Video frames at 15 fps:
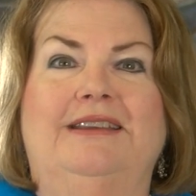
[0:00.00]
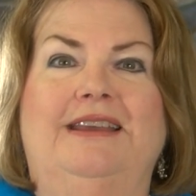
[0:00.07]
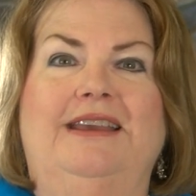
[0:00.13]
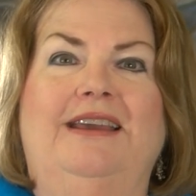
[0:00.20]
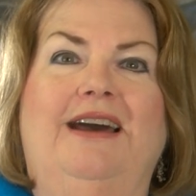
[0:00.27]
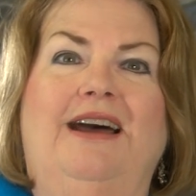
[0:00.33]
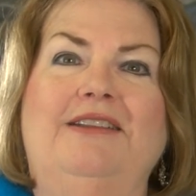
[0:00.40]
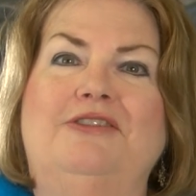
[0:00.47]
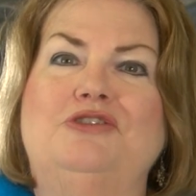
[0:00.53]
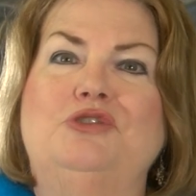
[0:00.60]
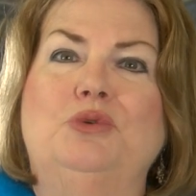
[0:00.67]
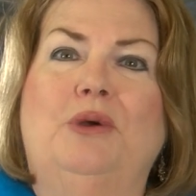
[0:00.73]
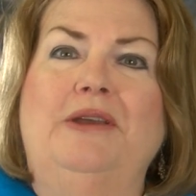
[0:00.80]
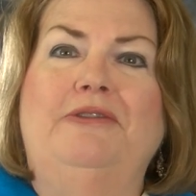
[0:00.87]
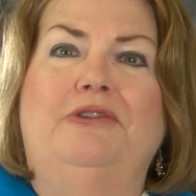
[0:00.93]
In God's
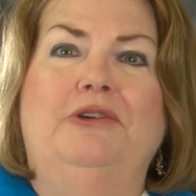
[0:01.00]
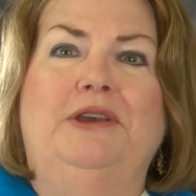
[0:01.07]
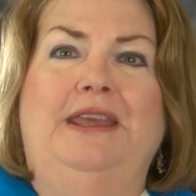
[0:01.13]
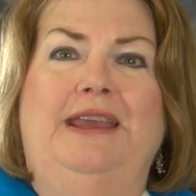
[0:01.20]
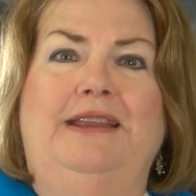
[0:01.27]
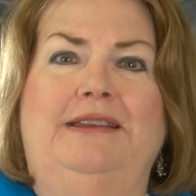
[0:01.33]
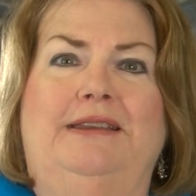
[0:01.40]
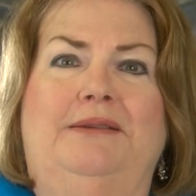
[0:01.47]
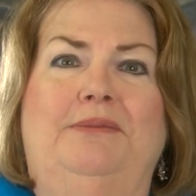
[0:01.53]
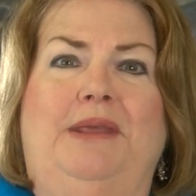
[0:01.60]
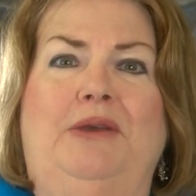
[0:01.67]
joyful kingdom,